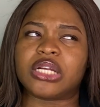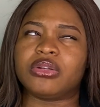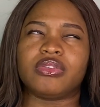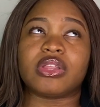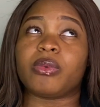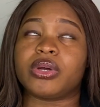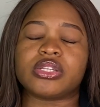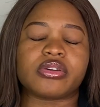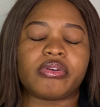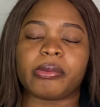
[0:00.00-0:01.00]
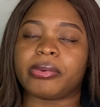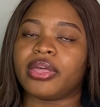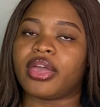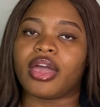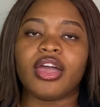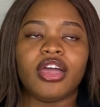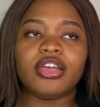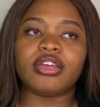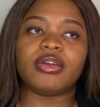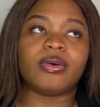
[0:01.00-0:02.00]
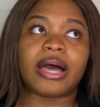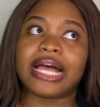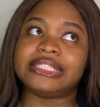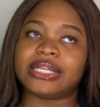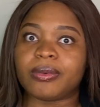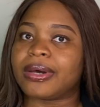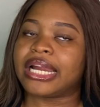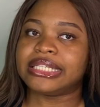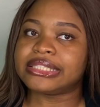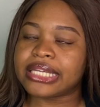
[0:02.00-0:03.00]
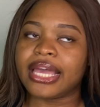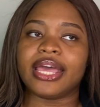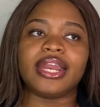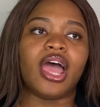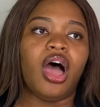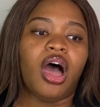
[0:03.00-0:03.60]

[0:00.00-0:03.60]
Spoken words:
I don't know if that word is correct, but yeah, you know, I said what I said.